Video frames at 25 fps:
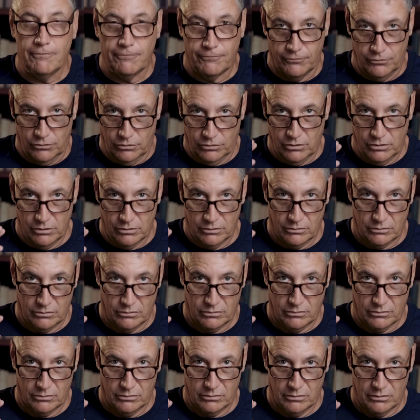food,
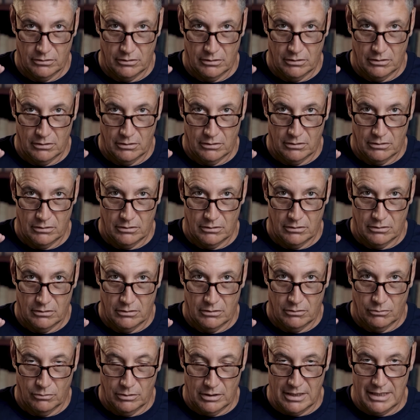
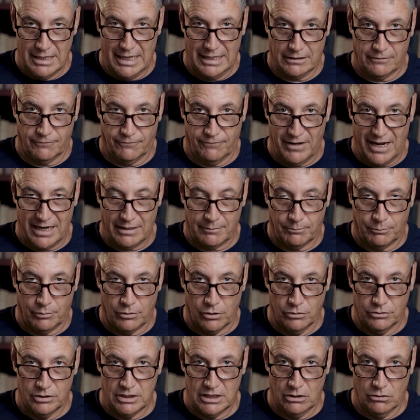whether that's fat,
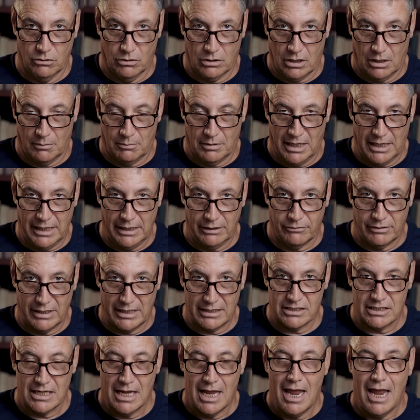protein, or
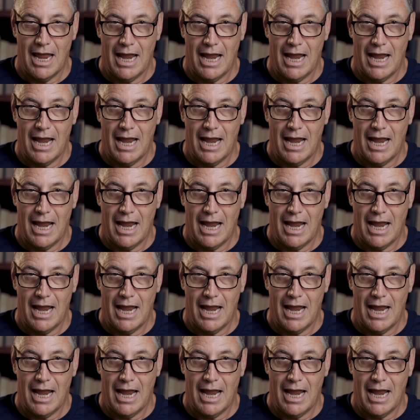carbohydrates,